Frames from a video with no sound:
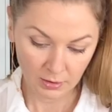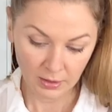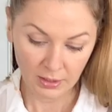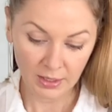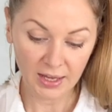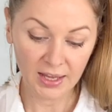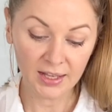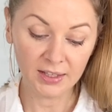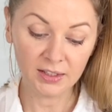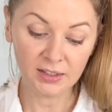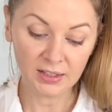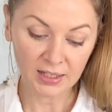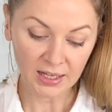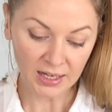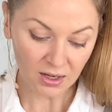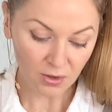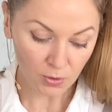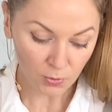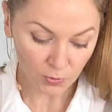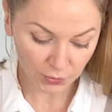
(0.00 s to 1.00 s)
And
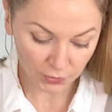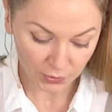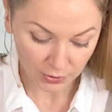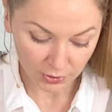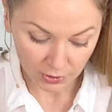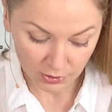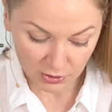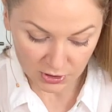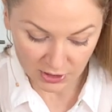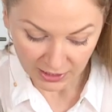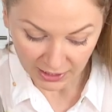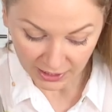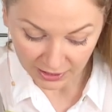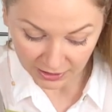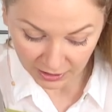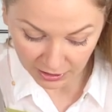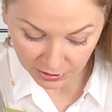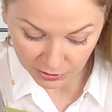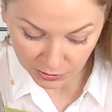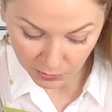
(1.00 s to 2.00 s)
now first I
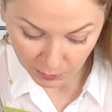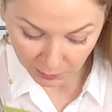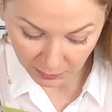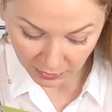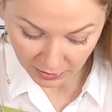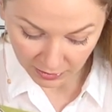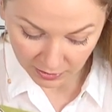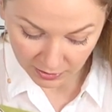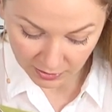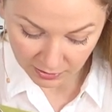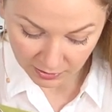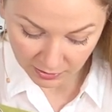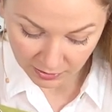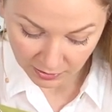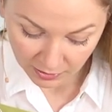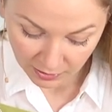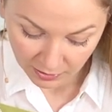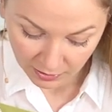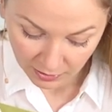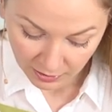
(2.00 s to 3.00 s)
need to make
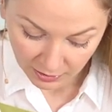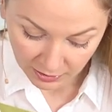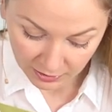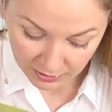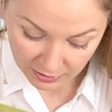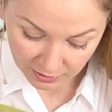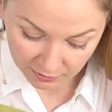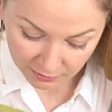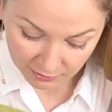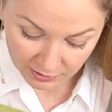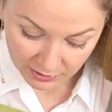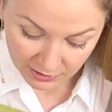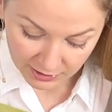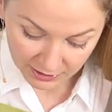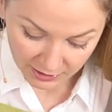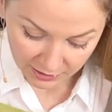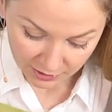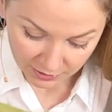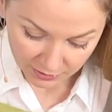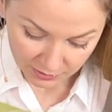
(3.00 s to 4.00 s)
an even
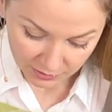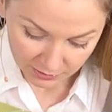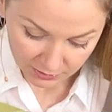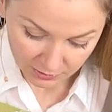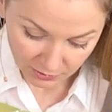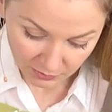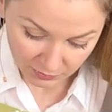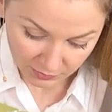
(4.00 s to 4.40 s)
layer of